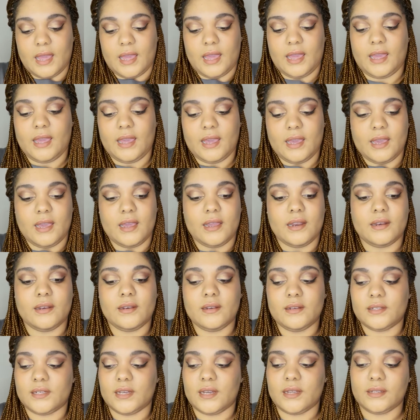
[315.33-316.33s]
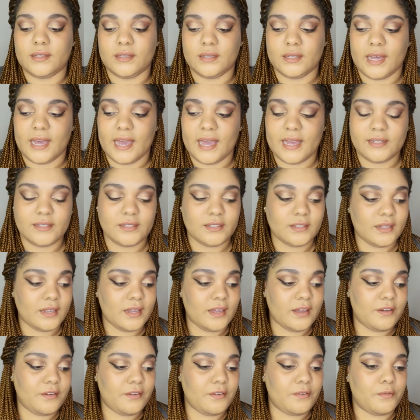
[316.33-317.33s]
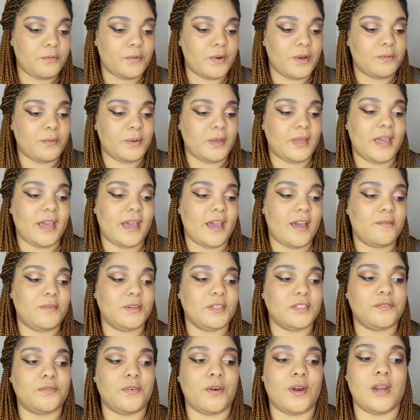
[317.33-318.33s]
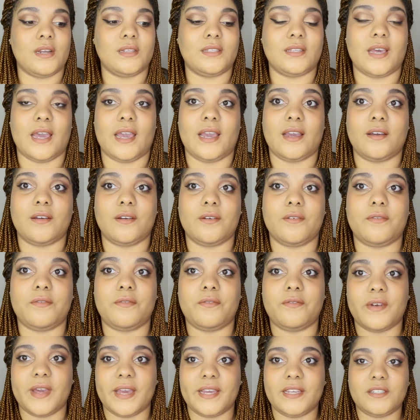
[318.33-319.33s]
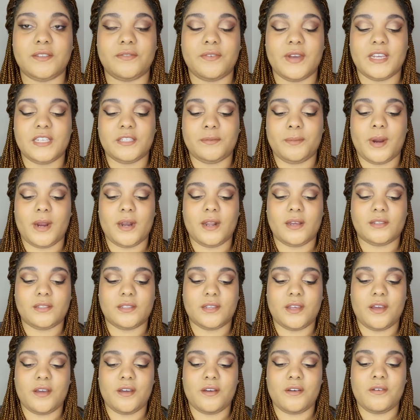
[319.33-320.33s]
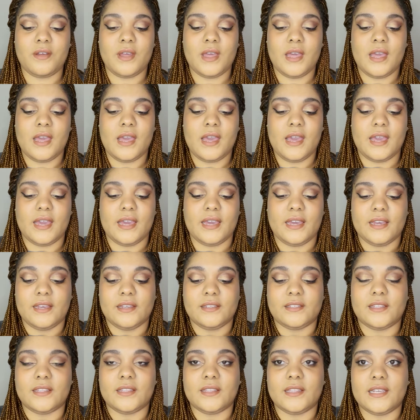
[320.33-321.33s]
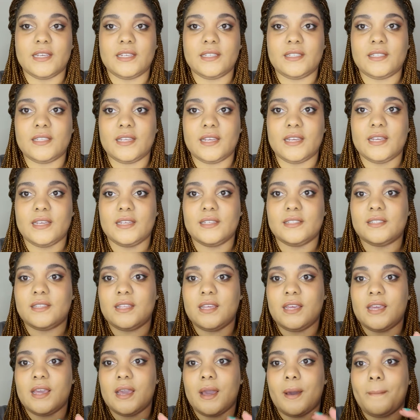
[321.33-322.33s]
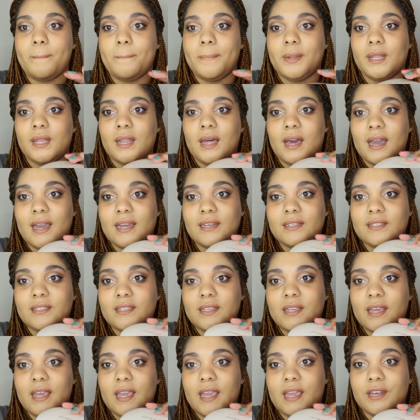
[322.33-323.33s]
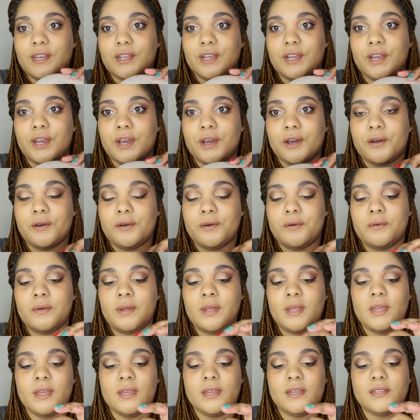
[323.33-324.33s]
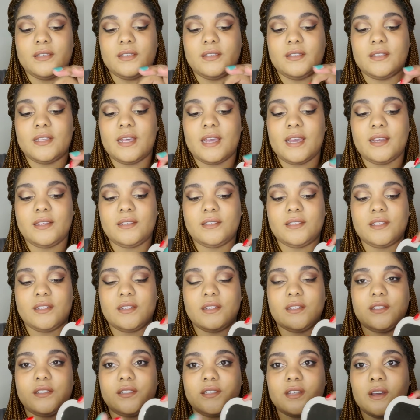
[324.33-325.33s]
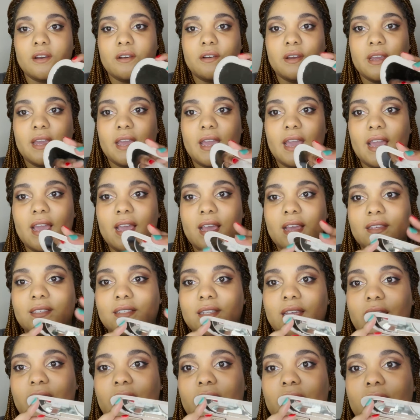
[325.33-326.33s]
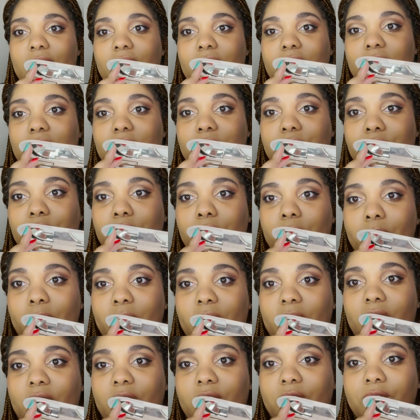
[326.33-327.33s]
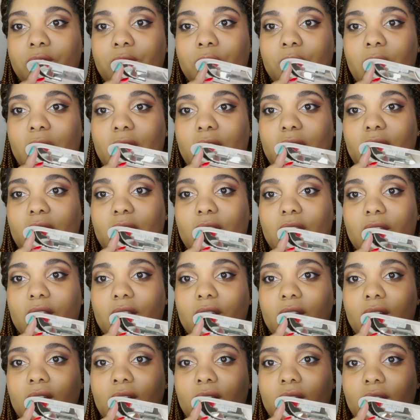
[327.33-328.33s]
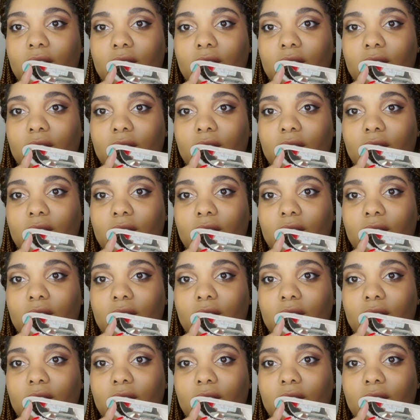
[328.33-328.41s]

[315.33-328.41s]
And lastly, what we have as far as like face products go is this is the Blot and Go set. So it has a little puff right here